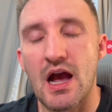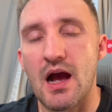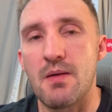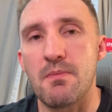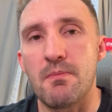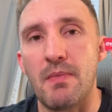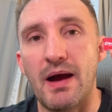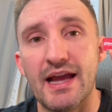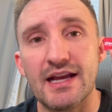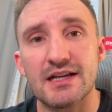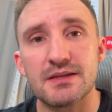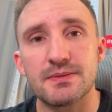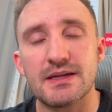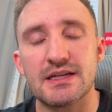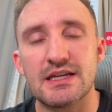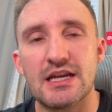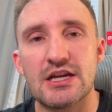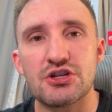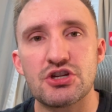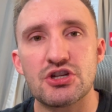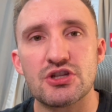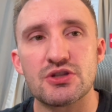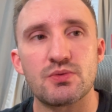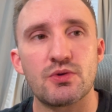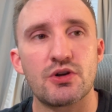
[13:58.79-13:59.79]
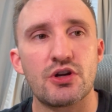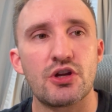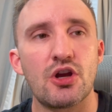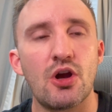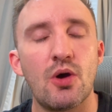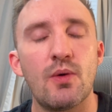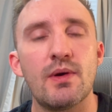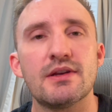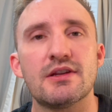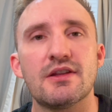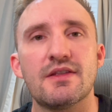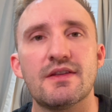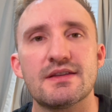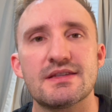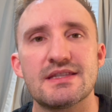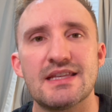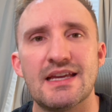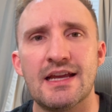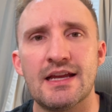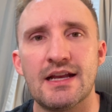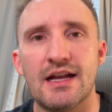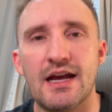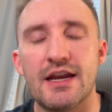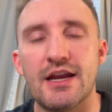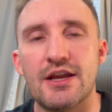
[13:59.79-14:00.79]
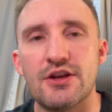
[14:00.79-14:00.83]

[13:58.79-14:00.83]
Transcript: My expectations were to go into this thing and kind